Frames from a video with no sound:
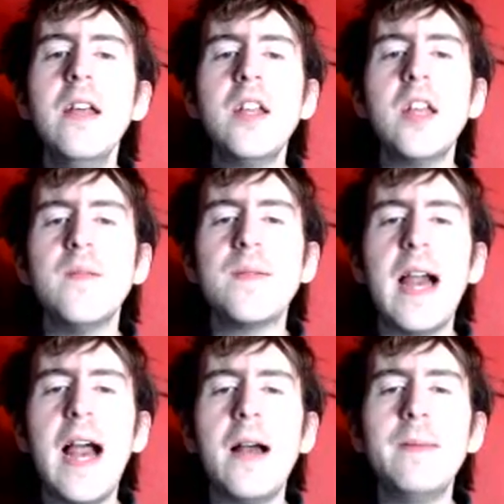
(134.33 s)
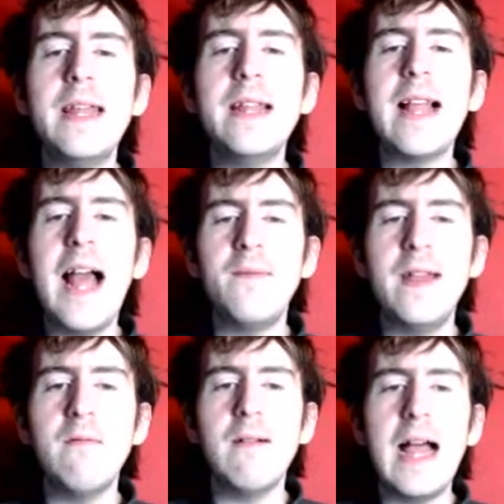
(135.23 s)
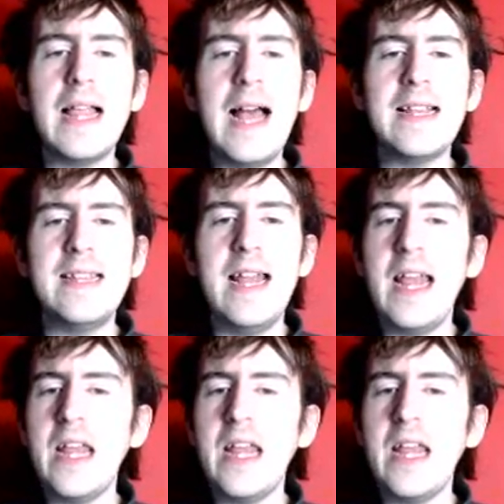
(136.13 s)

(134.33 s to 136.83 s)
you've got me laughing while I sing,